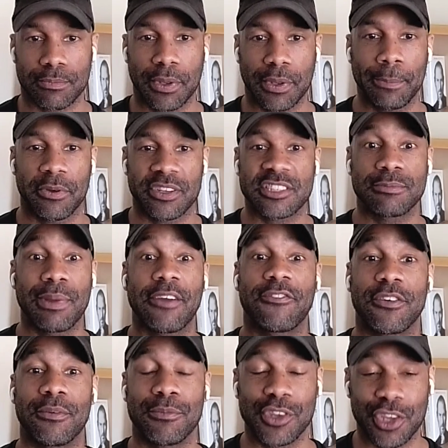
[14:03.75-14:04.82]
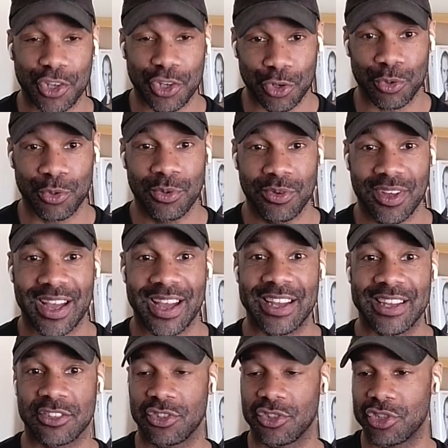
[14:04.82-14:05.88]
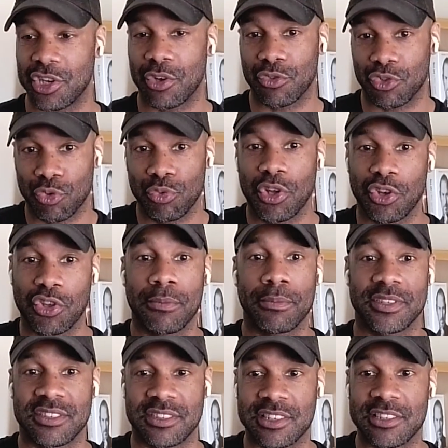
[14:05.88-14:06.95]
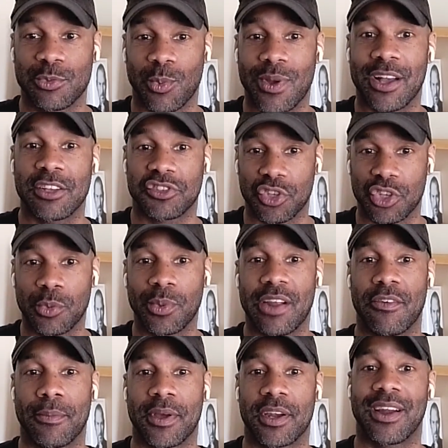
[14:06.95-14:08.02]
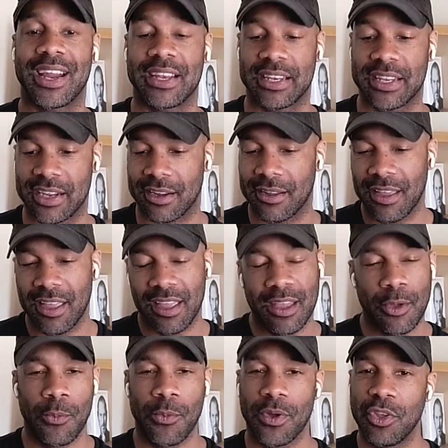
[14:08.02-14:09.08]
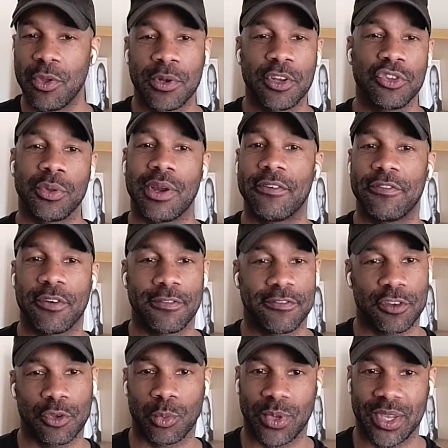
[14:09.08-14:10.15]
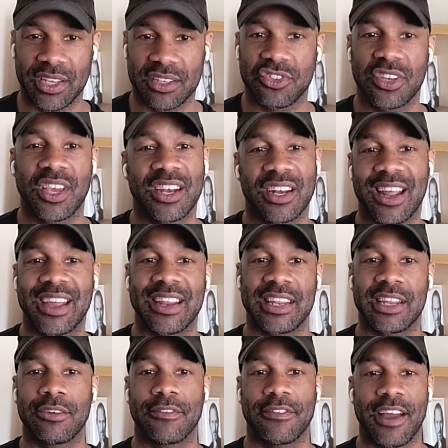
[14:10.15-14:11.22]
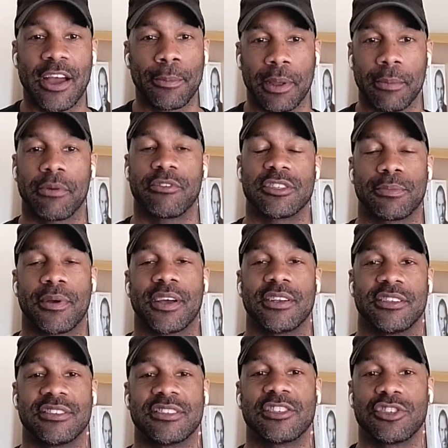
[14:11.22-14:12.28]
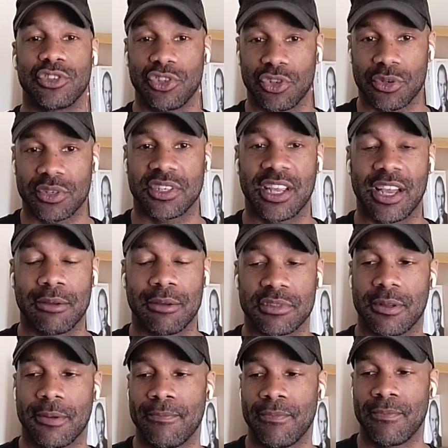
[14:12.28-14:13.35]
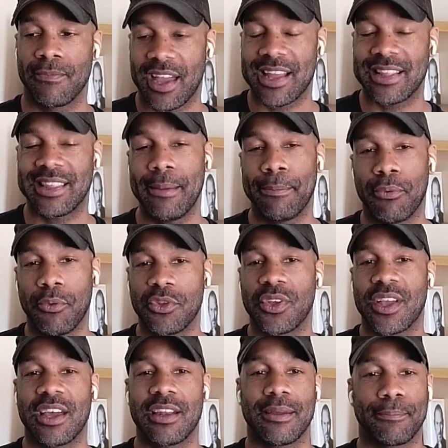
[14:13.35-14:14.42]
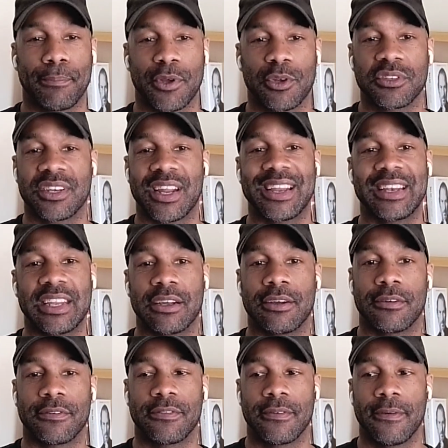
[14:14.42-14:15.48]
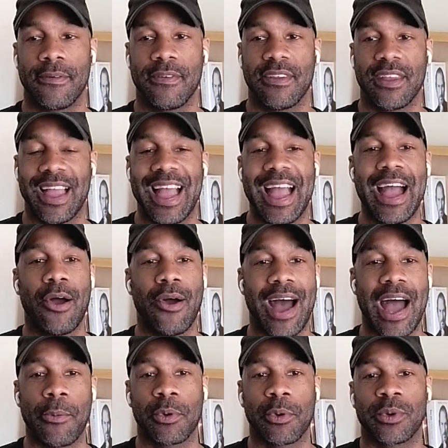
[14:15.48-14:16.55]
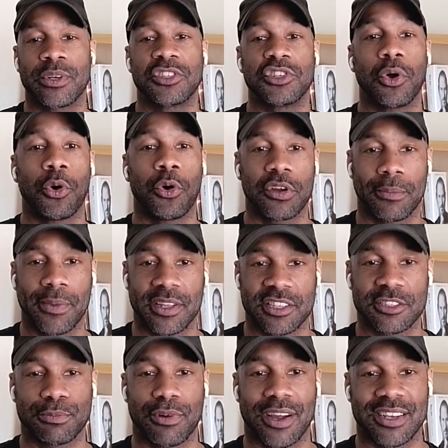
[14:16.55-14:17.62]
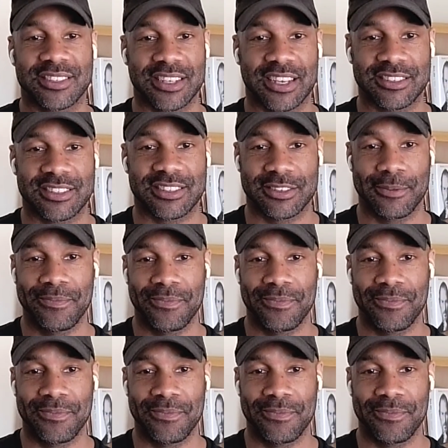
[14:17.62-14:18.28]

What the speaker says: people expect from you, as you know your business well, so you would have a better idea. Whether you want to do that for a few weeks, you get an idea of how people responding to your DMs. At that point, you kind of build an idea of how I would want to automate this process.